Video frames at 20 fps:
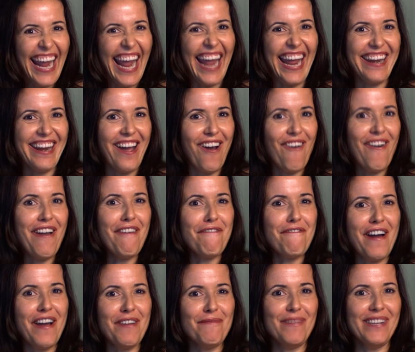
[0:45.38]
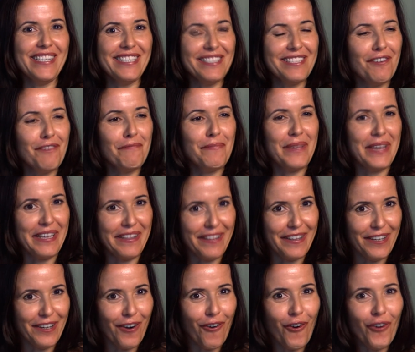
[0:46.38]
And now I find myself being
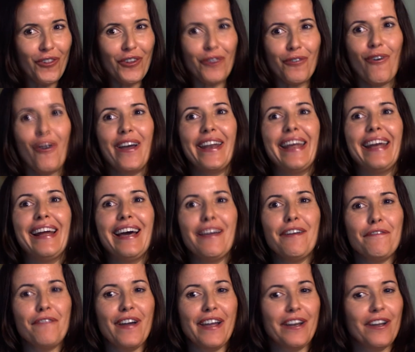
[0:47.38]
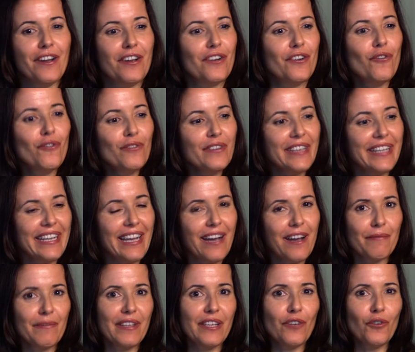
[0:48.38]
the older one. And I find not only
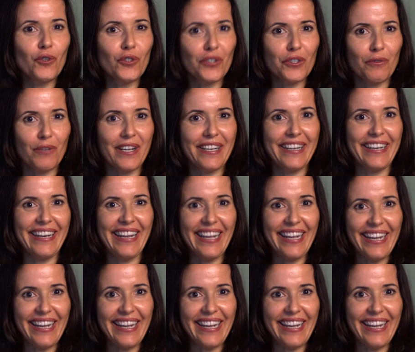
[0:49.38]
I'm the older one in